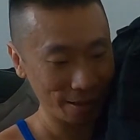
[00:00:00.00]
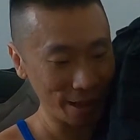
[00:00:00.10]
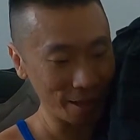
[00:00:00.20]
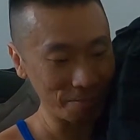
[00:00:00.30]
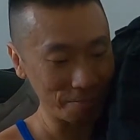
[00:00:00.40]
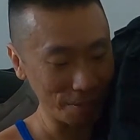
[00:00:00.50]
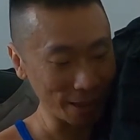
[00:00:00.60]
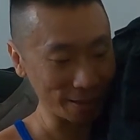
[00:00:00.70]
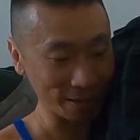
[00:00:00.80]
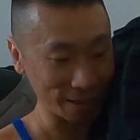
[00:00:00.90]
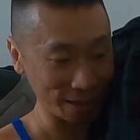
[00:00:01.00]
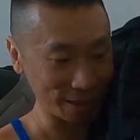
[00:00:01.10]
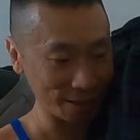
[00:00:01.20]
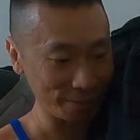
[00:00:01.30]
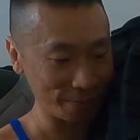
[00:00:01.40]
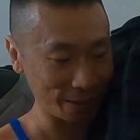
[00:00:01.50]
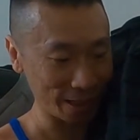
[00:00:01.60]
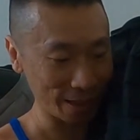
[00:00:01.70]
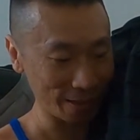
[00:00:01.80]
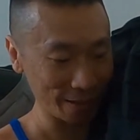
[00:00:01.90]
their buckle system for
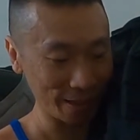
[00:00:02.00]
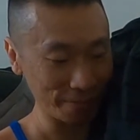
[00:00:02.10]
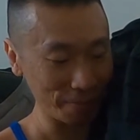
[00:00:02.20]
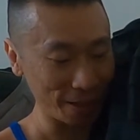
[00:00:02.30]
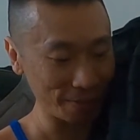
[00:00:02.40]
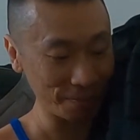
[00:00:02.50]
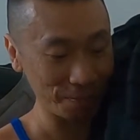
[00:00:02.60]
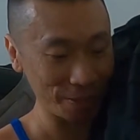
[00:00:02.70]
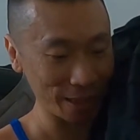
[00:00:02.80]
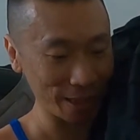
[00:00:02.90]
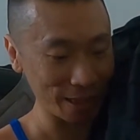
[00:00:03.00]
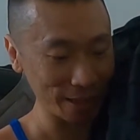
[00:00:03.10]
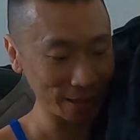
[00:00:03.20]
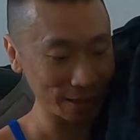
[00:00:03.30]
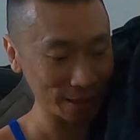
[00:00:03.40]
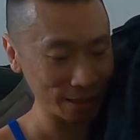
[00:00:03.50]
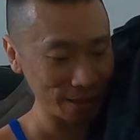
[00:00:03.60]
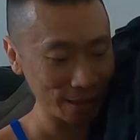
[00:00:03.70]
the hip belt, because